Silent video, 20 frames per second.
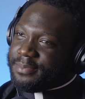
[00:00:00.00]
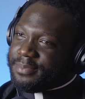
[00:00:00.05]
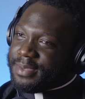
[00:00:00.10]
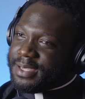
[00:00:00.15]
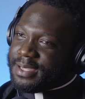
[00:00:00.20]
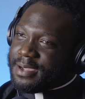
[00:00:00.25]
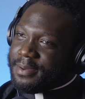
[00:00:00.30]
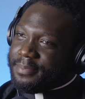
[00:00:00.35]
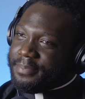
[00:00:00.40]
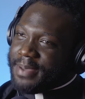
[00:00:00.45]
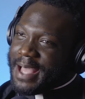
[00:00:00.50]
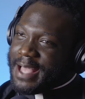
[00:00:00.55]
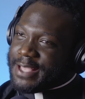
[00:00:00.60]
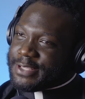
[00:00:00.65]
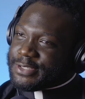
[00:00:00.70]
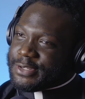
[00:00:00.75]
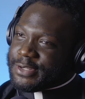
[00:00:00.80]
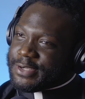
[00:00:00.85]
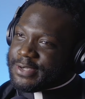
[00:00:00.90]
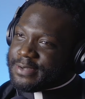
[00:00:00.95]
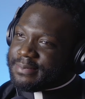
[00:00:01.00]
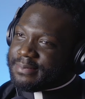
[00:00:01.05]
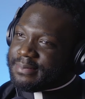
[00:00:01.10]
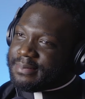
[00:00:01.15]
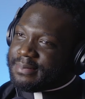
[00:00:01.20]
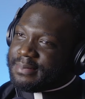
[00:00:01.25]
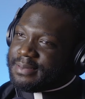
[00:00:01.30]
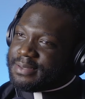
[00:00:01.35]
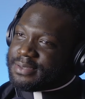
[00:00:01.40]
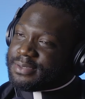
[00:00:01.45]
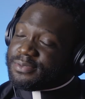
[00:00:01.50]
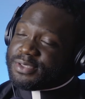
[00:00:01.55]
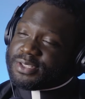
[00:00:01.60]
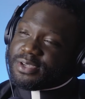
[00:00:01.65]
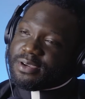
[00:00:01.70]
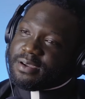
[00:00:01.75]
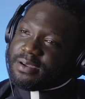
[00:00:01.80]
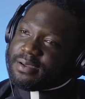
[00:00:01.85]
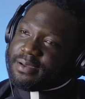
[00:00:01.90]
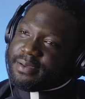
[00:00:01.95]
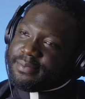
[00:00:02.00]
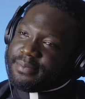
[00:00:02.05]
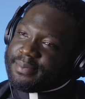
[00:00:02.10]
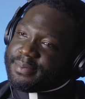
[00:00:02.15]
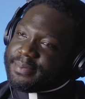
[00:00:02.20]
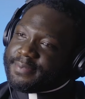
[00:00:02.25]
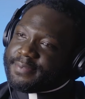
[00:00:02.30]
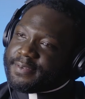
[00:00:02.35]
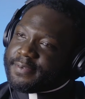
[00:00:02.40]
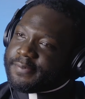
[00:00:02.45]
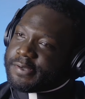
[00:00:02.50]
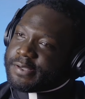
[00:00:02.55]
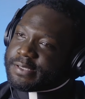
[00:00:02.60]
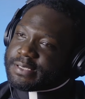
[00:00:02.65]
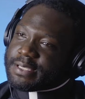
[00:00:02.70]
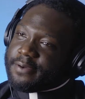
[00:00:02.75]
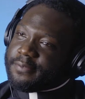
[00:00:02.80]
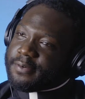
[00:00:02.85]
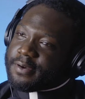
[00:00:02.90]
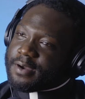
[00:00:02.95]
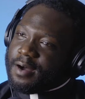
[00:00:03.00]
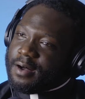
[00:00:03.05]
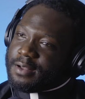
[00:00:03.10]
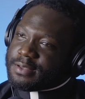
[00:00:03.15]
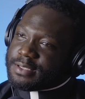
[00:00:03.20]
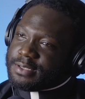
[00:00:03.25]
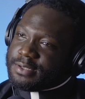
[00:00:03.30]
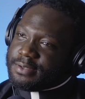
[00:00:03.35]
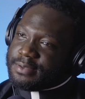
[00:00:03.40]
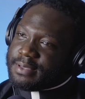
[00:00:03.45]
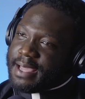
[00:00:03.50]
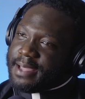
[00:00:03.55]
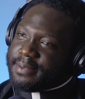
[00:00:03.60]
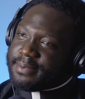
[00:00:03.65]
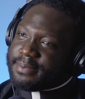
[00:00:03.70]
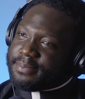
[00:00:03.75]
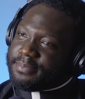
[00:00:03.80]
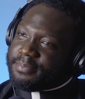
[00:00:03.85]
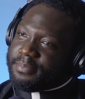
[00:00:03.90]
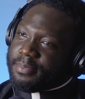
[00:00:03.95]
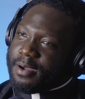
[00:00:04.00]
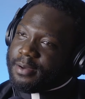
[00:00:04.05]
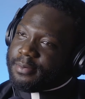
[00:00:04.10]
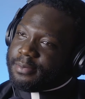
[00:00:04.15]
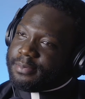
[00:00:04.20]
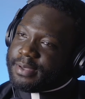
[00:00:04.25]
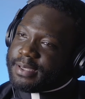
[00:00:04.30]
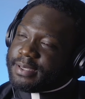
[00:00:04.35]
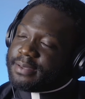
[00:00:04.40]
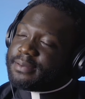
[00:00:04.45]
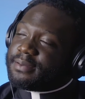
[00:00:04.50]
and being a pastor. So sure, if I was ever called to do that, probably.